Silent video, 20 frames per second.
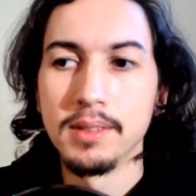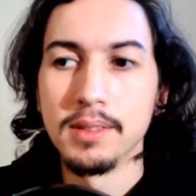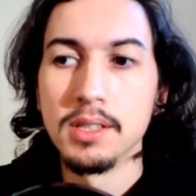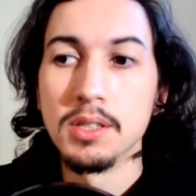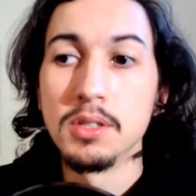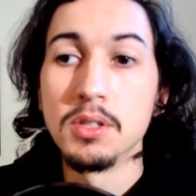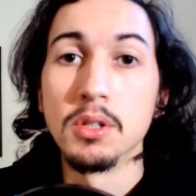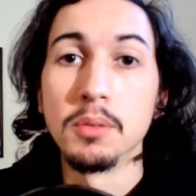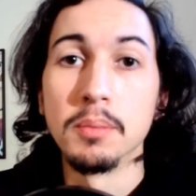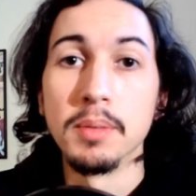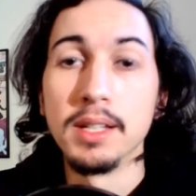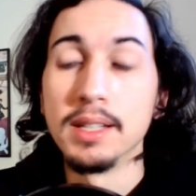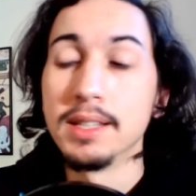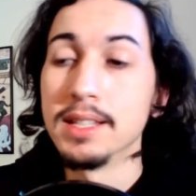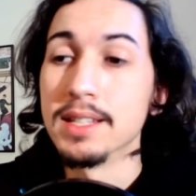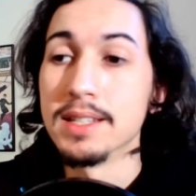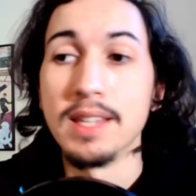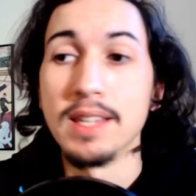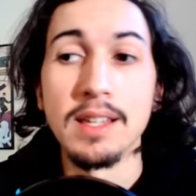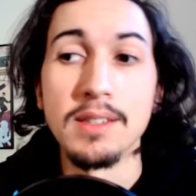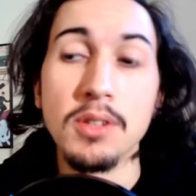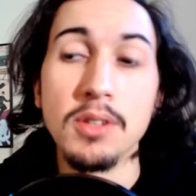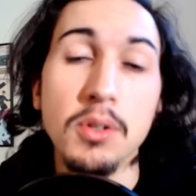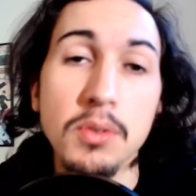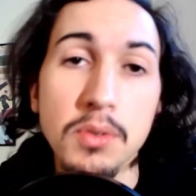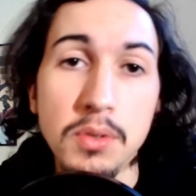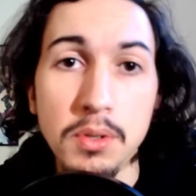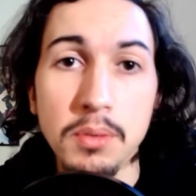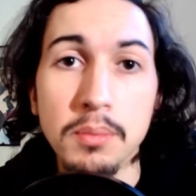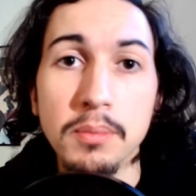zoom in, this has no
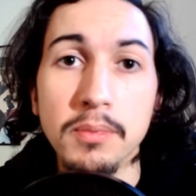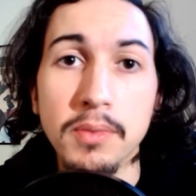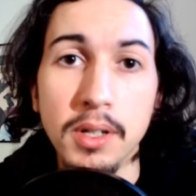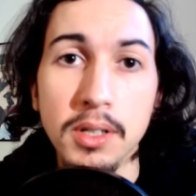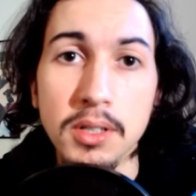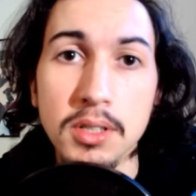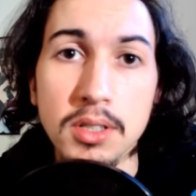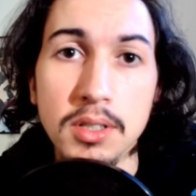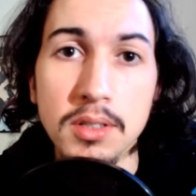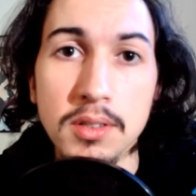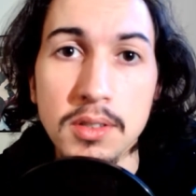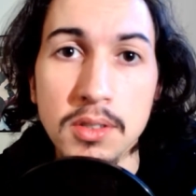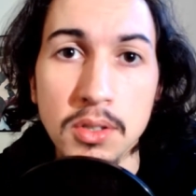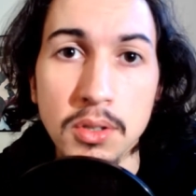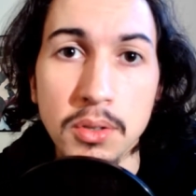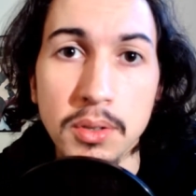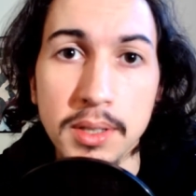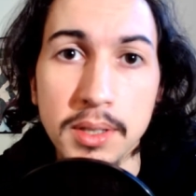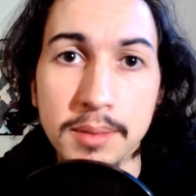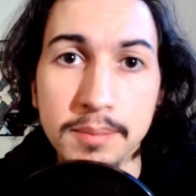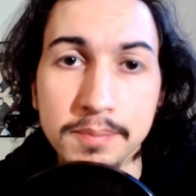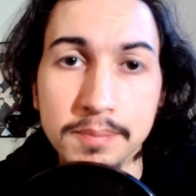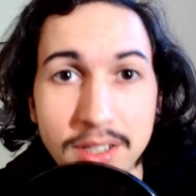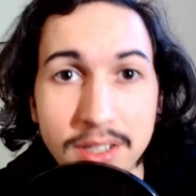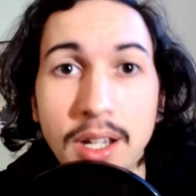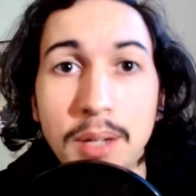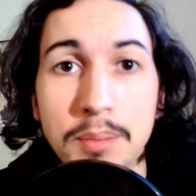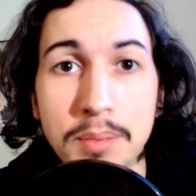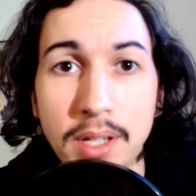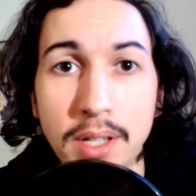zoom function to it. It
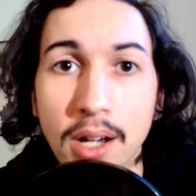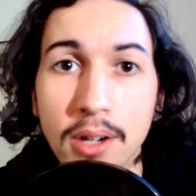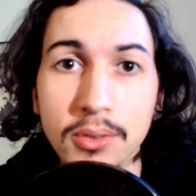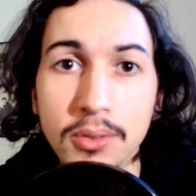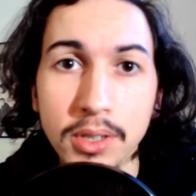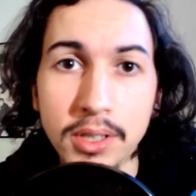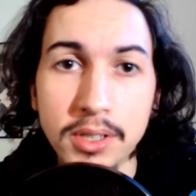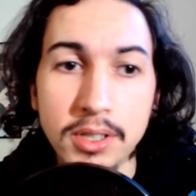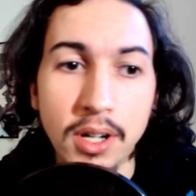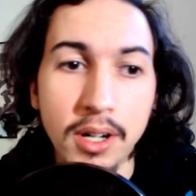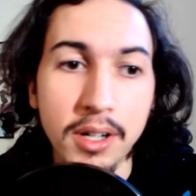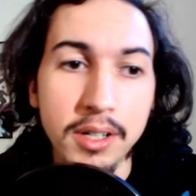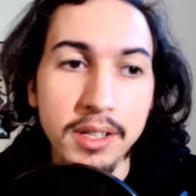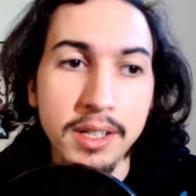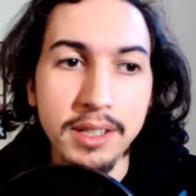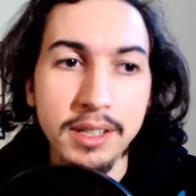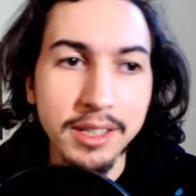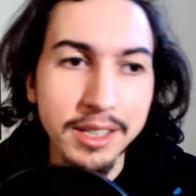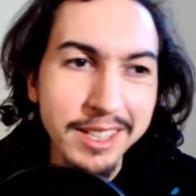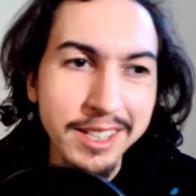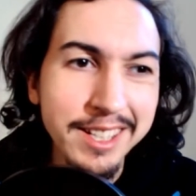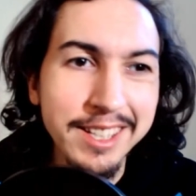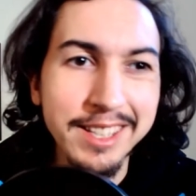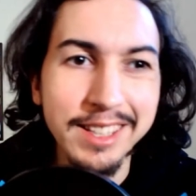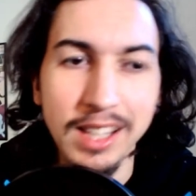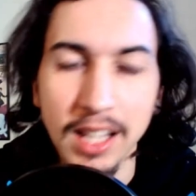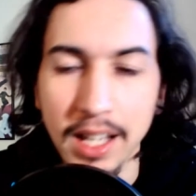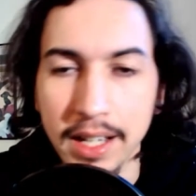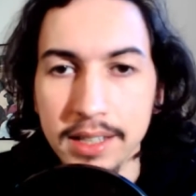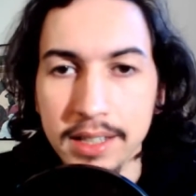comes out really dark. You need
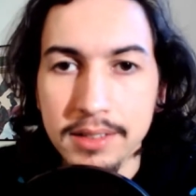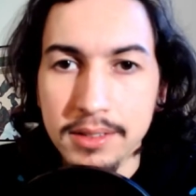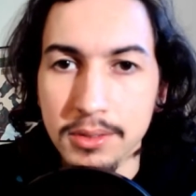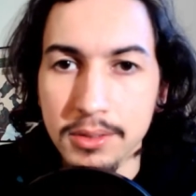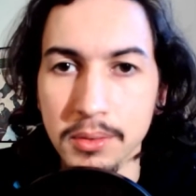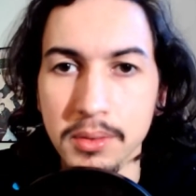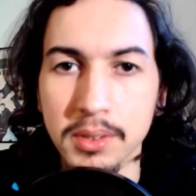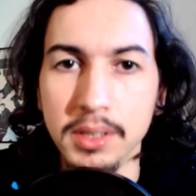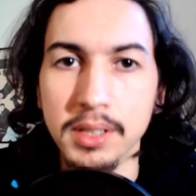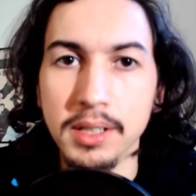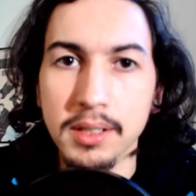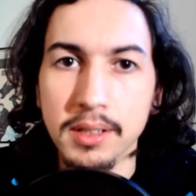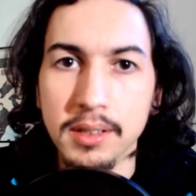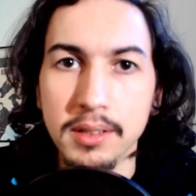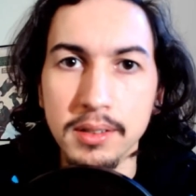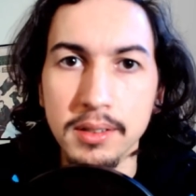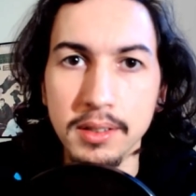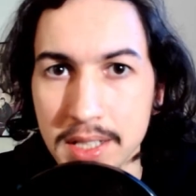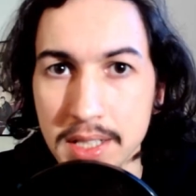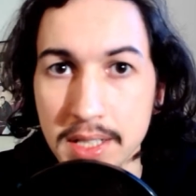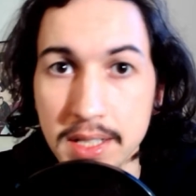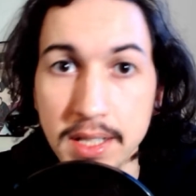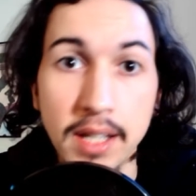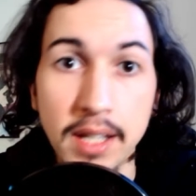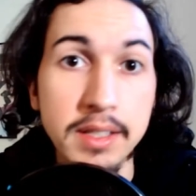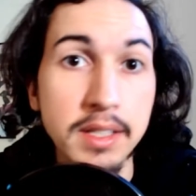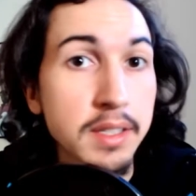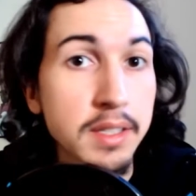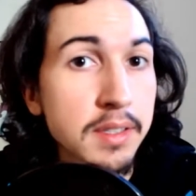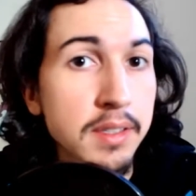light to really a
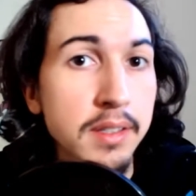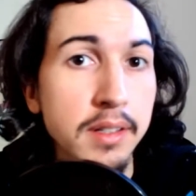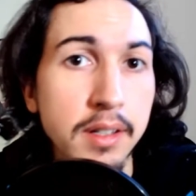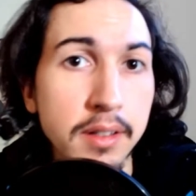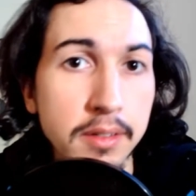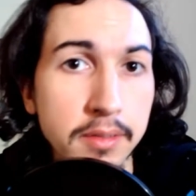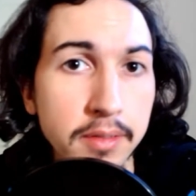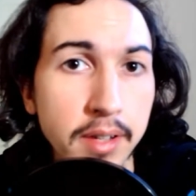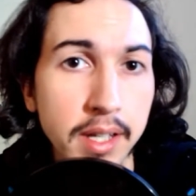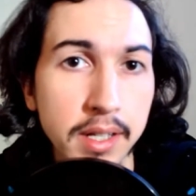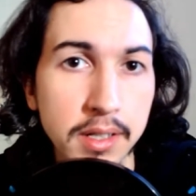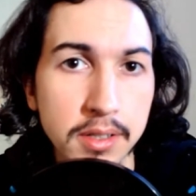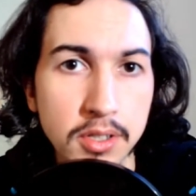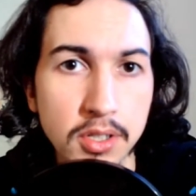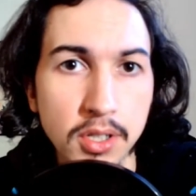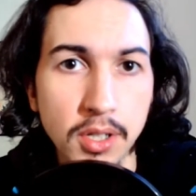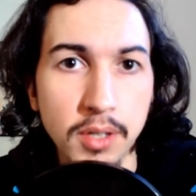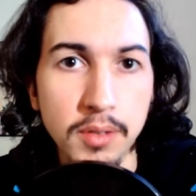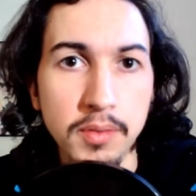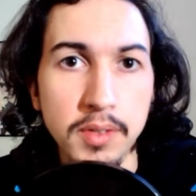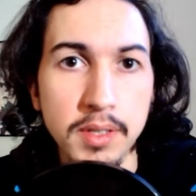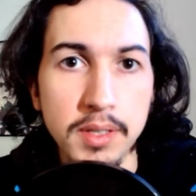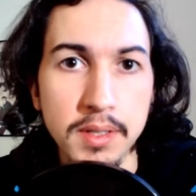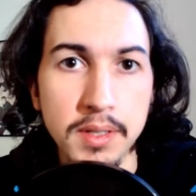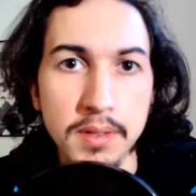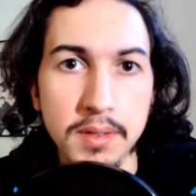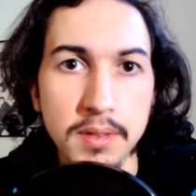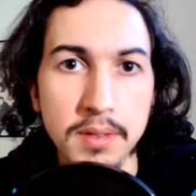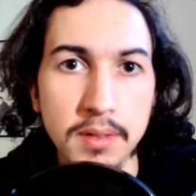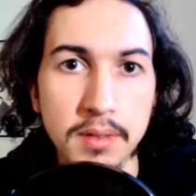decent advantage of
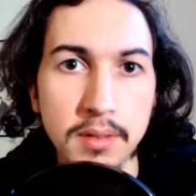this